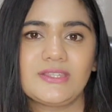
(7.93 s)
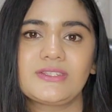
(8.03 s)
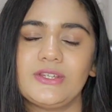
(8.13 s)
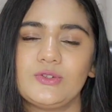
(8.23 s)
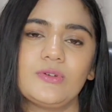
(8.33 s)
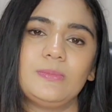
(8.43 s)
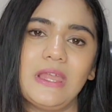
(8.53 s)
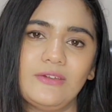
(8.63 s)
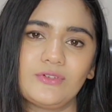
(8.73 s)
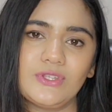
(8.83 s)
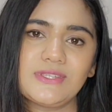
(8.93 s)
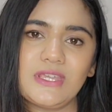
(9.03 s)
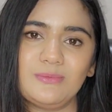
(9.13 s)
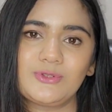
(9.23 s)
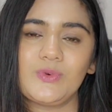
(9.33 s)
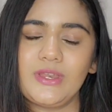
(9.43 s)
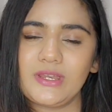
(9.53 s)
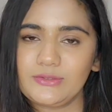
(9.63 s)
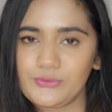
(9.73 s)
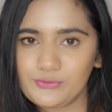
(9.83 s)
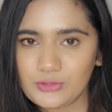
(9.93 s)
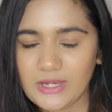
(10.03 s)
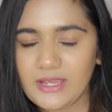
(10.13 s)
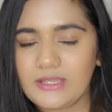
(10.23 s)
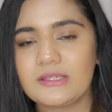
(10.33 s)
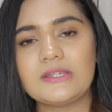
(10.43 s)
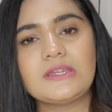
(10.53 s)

last date to apply for the same is 29th of July,